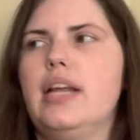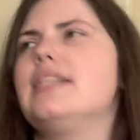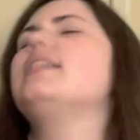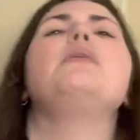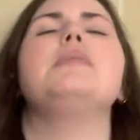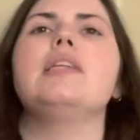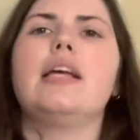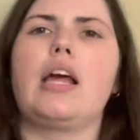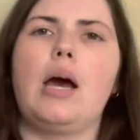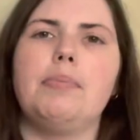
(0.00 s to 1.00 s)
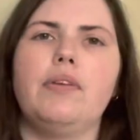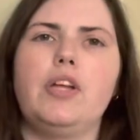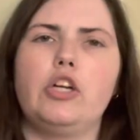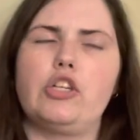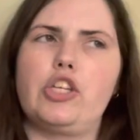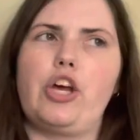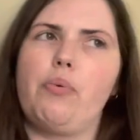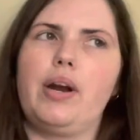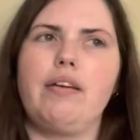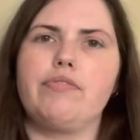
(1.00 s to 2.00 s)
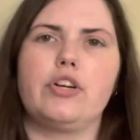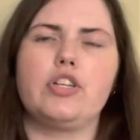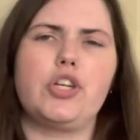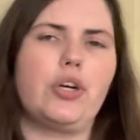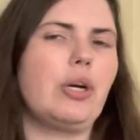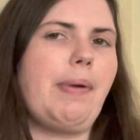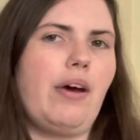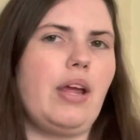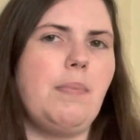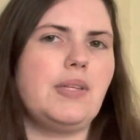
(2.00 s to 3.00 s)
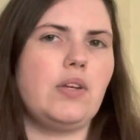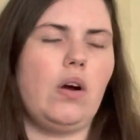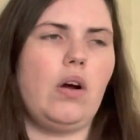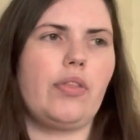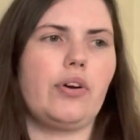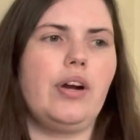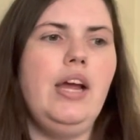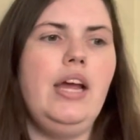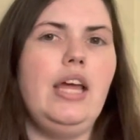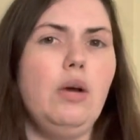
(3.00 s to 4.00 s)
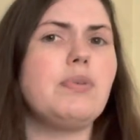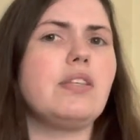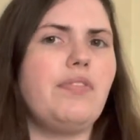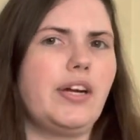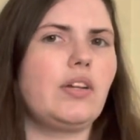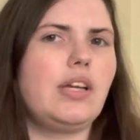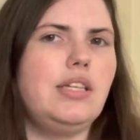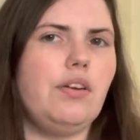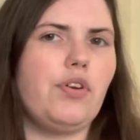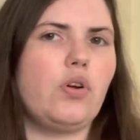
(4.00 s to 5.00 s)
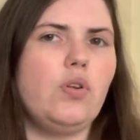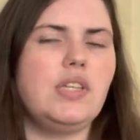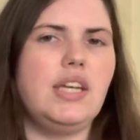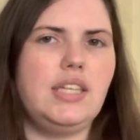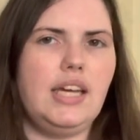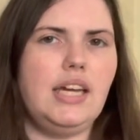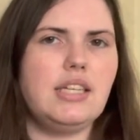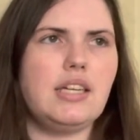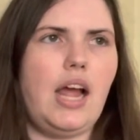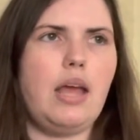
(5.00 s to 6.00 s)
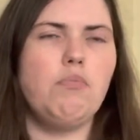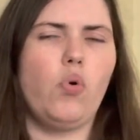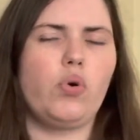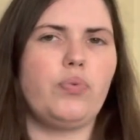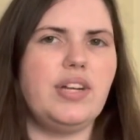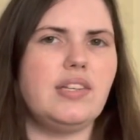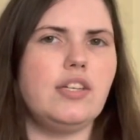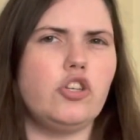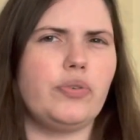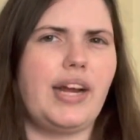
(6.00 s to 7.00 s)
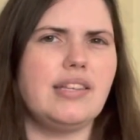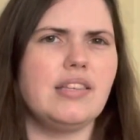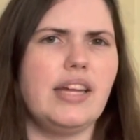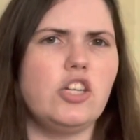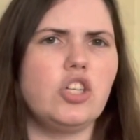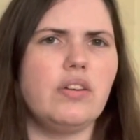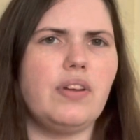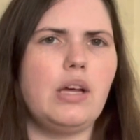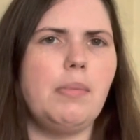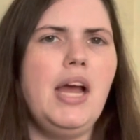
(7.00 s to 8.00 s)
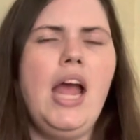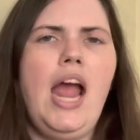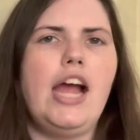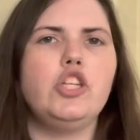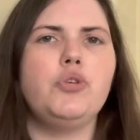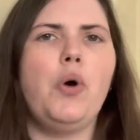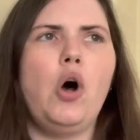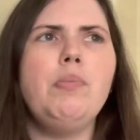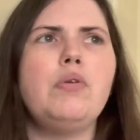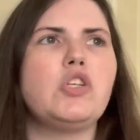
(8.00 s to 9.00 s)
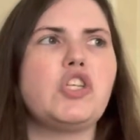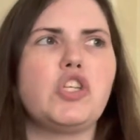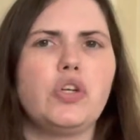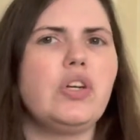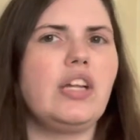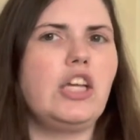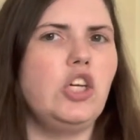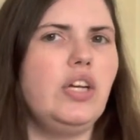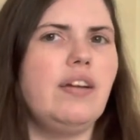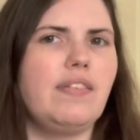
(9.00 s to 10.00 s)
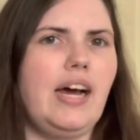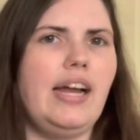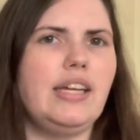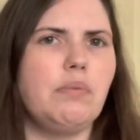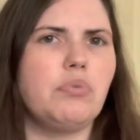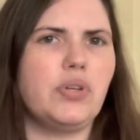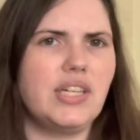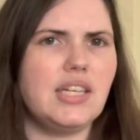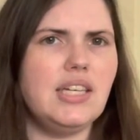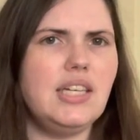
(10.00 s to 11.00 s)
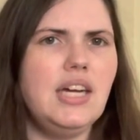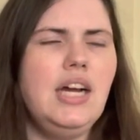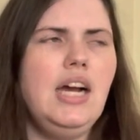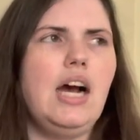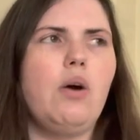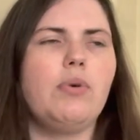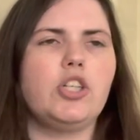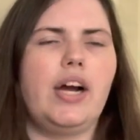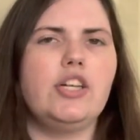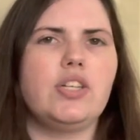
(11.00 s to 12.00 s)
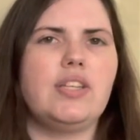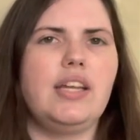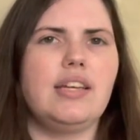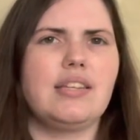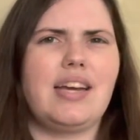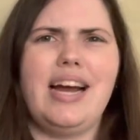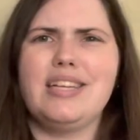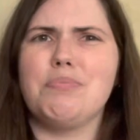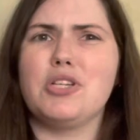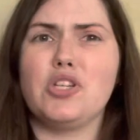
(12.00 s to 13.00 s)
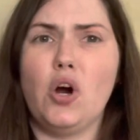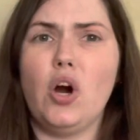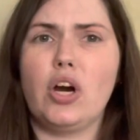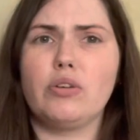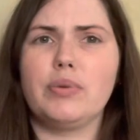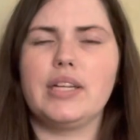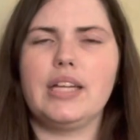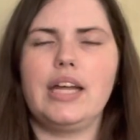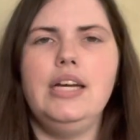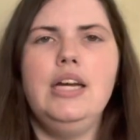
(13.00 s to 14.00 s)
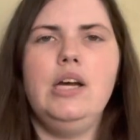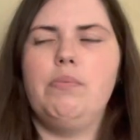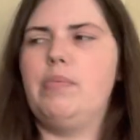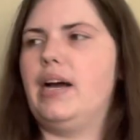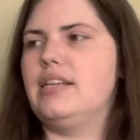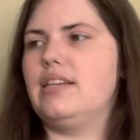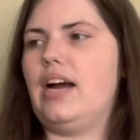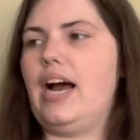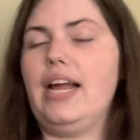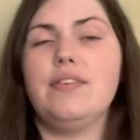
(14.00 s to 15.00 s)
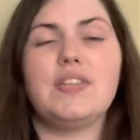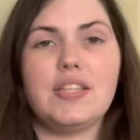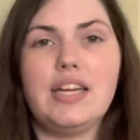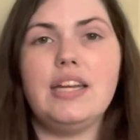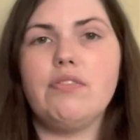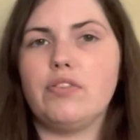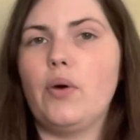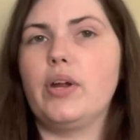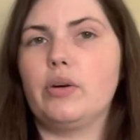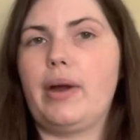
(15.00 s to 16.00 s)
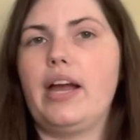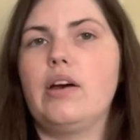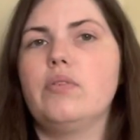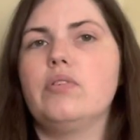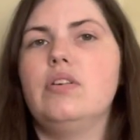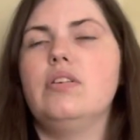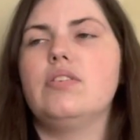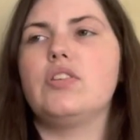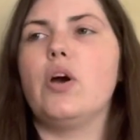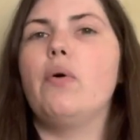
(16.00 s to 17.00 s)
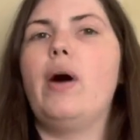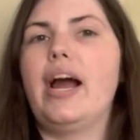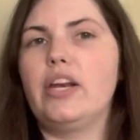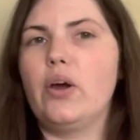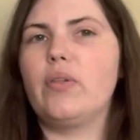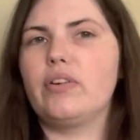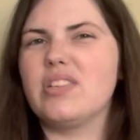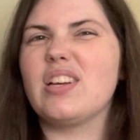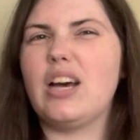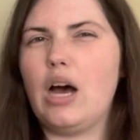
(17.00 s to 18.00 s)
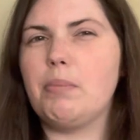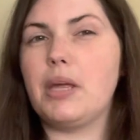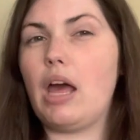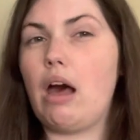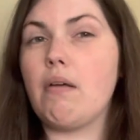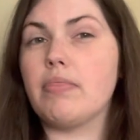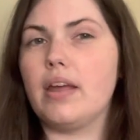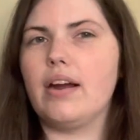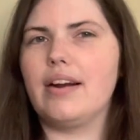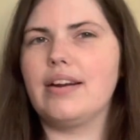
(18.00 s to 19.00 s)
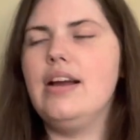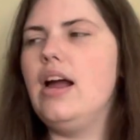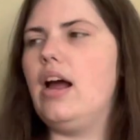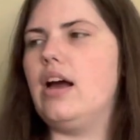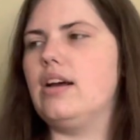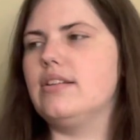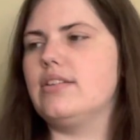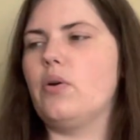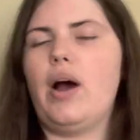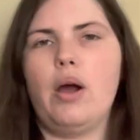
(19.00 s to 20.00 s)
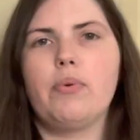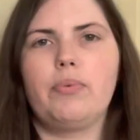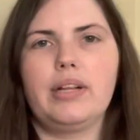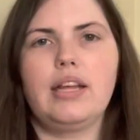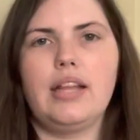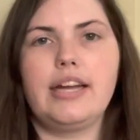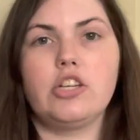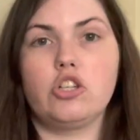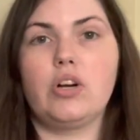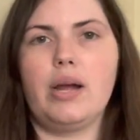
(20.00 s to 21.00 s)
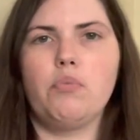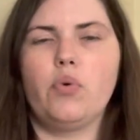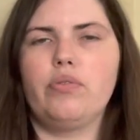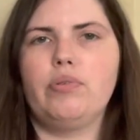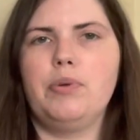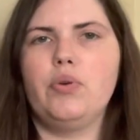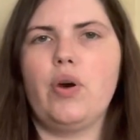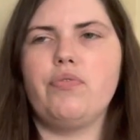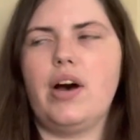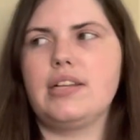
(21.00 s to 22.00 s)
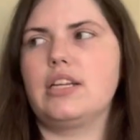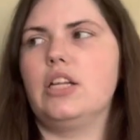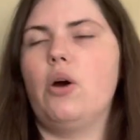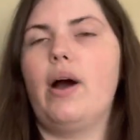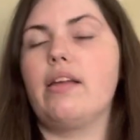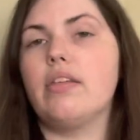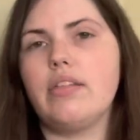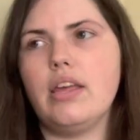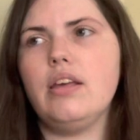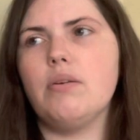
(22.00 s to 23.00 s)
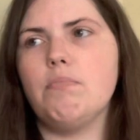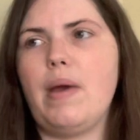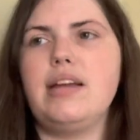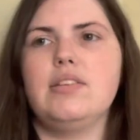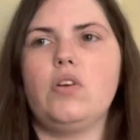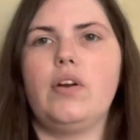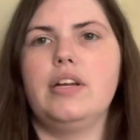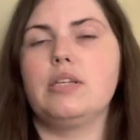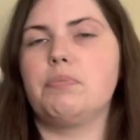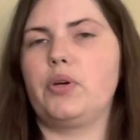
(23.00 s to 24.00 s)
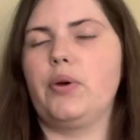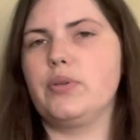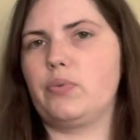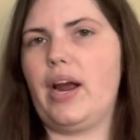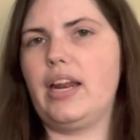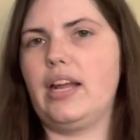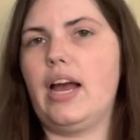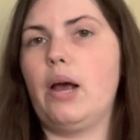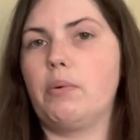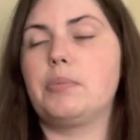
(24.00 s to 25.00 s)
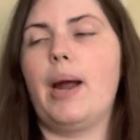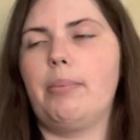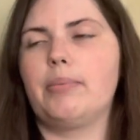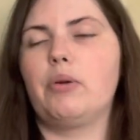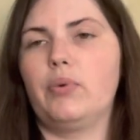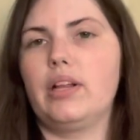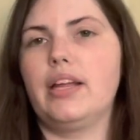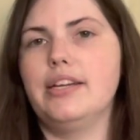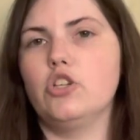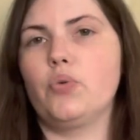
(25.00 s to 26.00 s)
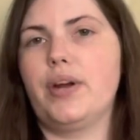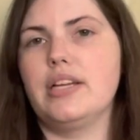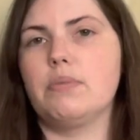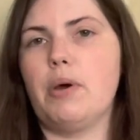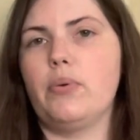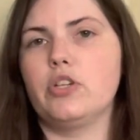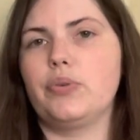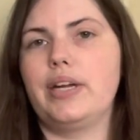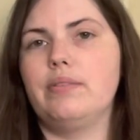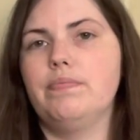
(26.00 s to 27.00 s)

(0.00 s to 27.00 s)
It seems like a couple of years ago when I first heard about him as an author, it was fairly difficult to get a more recent translation of him, and you almost certainly couldn't have gotten it printed, which I just think is kind of bizarre, really. But I have seen it floating around, so I know there's a copy out there. And so I would really like to try more from Ugo Foscolo. I think based on his prose writing, I would probably really enjoy his poetry.